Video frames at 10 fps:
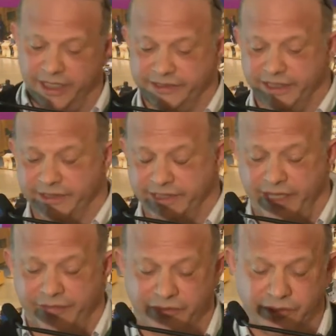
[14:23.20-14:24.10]
as, as
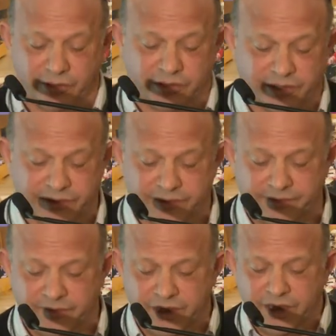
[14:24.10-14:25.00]
Cathy told us.
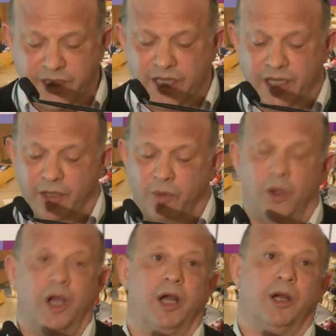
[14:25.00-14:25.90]

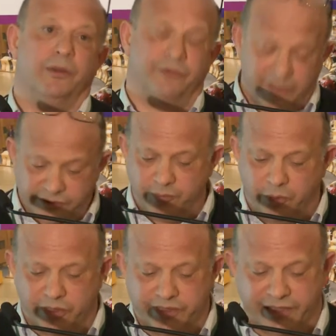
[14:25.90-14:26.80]
Uh, this
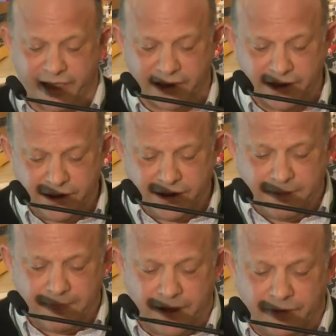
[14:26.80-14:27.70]
report is saying,
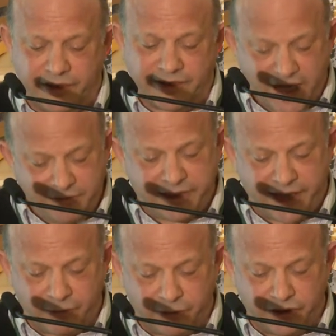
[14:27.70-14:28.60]
the attainment
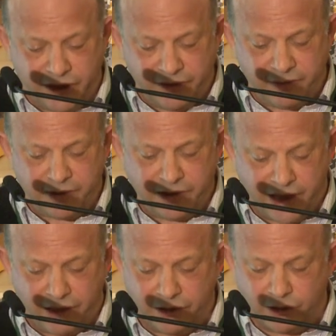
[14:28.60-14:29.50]
gap will neither be
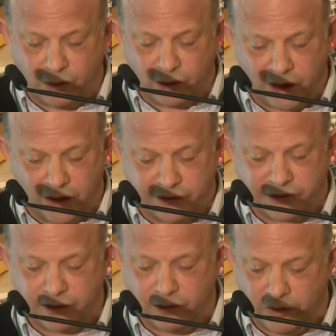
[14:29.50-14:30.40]
narrowed nor closed
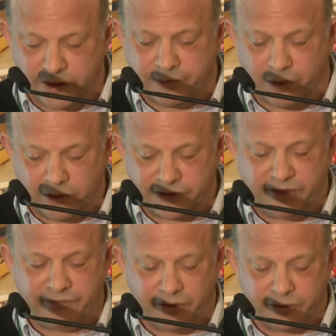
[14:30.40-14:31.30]
so long as
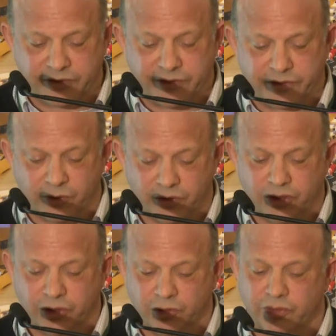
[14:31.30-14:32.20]
policy focuses on
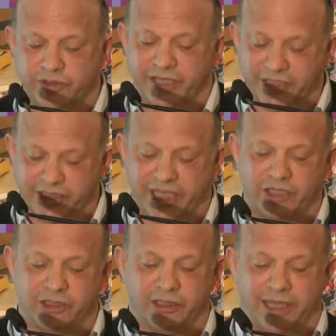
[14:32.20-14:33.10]
children's
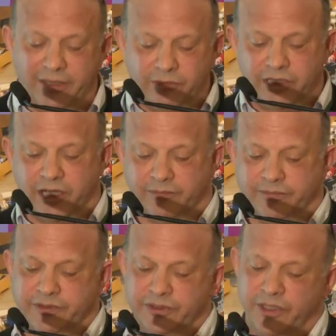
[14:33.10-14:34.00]
educational
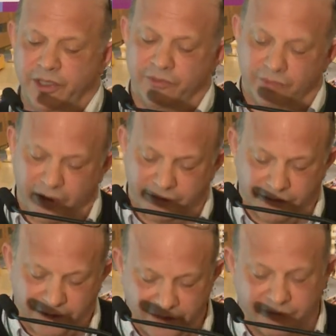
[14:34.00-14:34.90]
outcomes rather
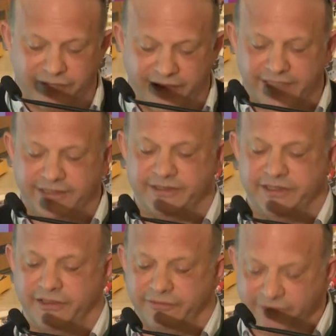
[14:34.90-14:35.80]
than the factors
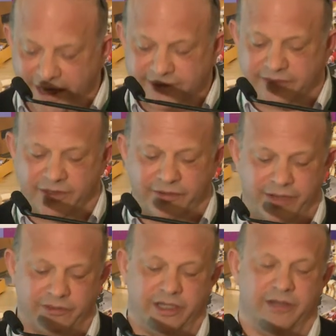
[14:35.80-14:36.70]
that affect their
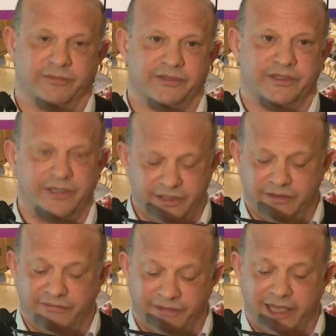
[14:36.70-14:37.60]
outcomes.
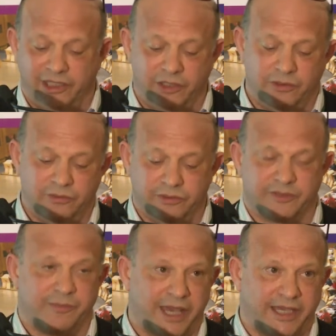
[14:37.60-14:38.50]
Value,
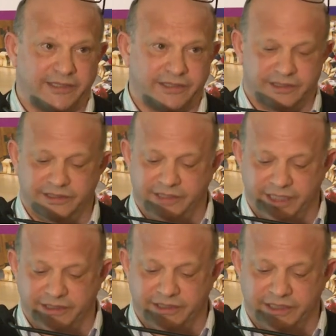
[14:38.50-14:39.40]
respect,
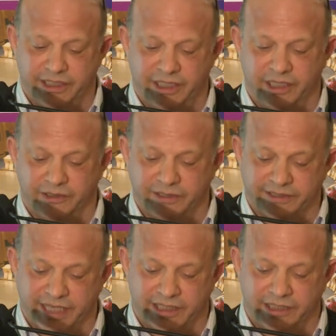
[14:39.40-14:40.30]
dignity,
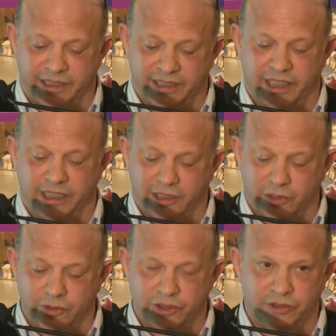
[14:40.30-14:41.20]
understanding,
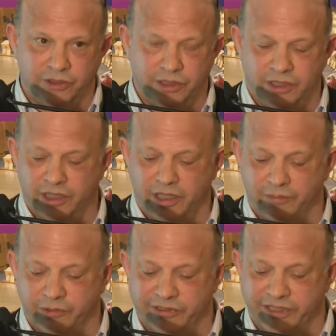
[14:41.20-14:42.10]
inclusion,
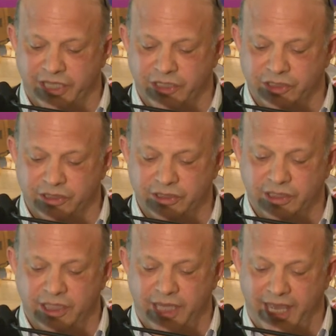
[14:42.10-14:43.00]
appreciation,
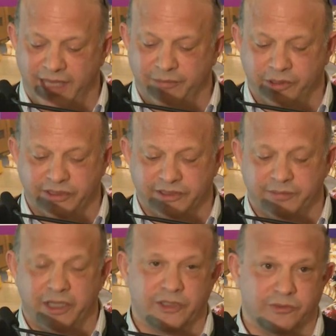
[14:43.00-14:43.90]
and
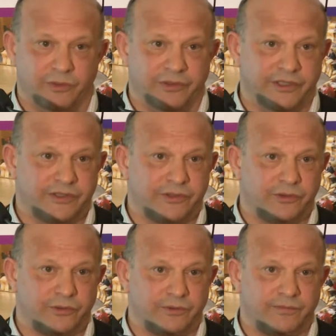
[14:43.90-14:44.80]
participation within
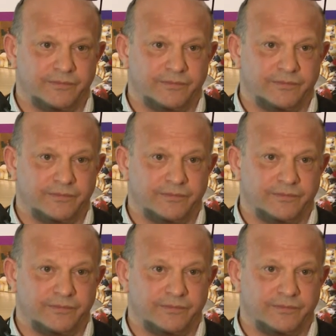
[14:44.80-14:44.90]
school.